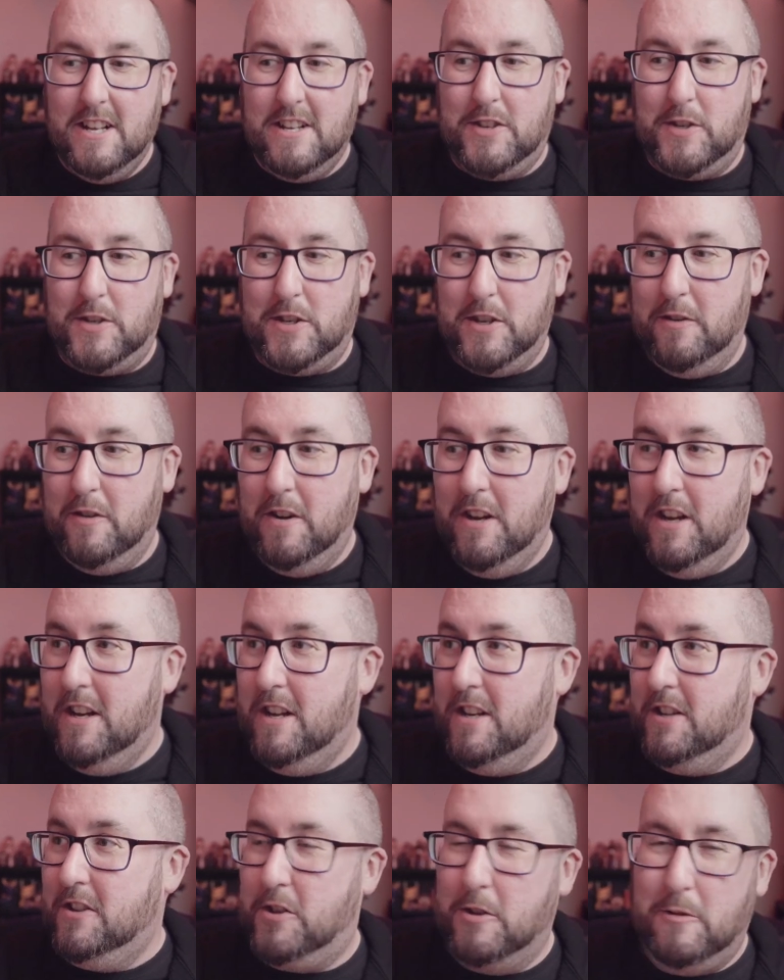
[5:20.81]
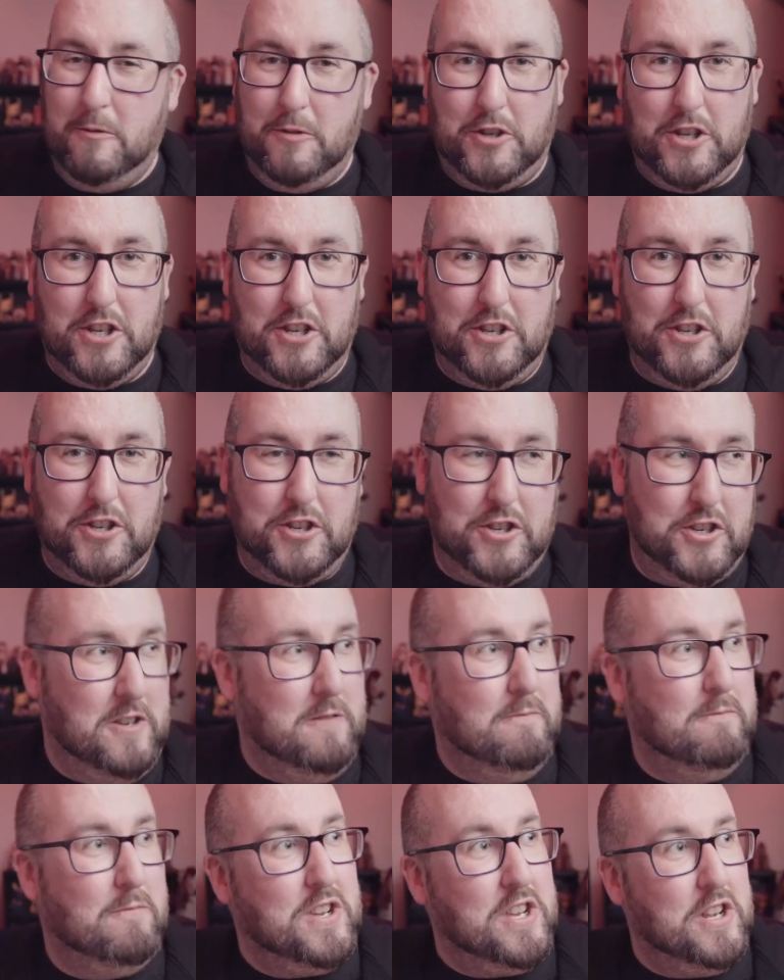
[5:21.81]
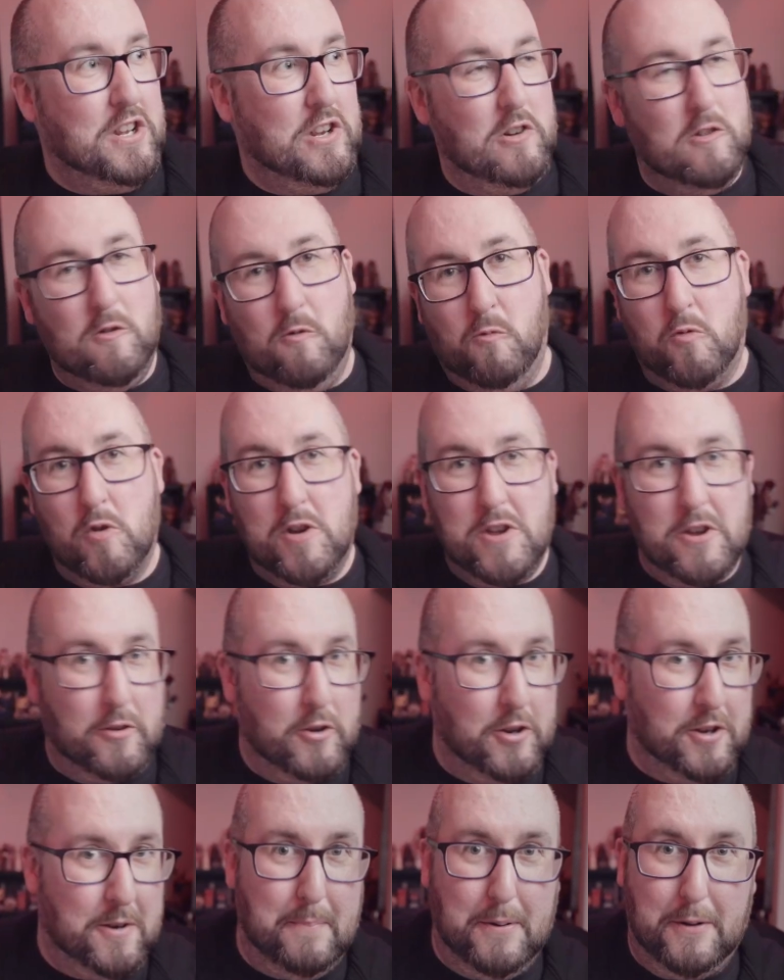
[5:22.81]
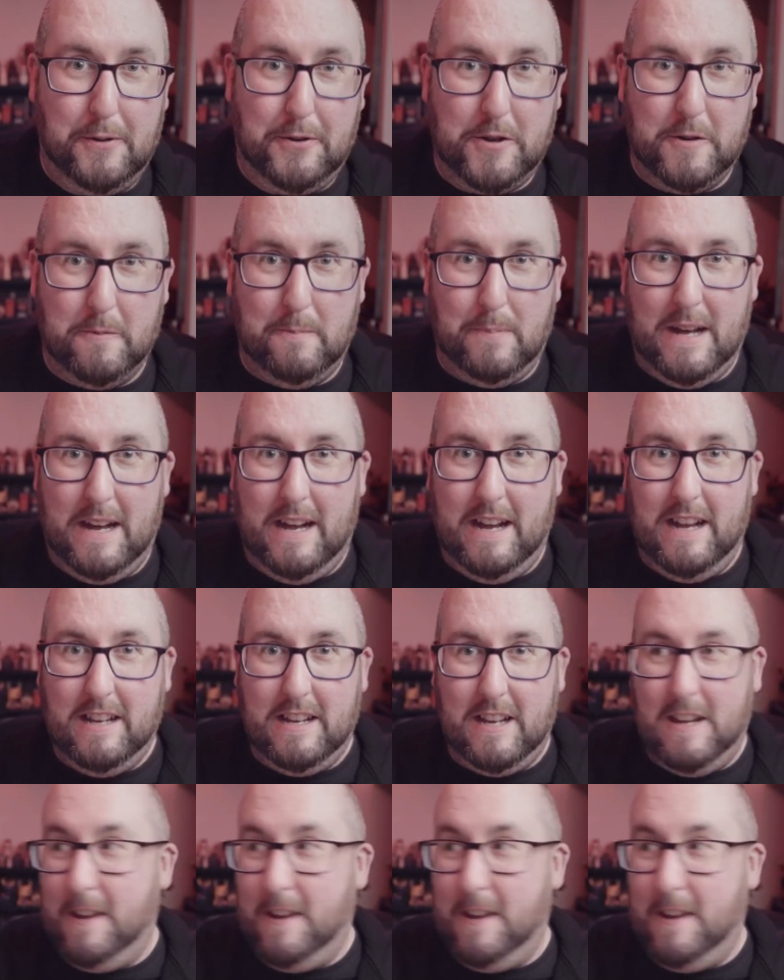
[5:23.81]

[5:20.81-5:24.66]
So don't just assume where you know where you're gonna put your bag.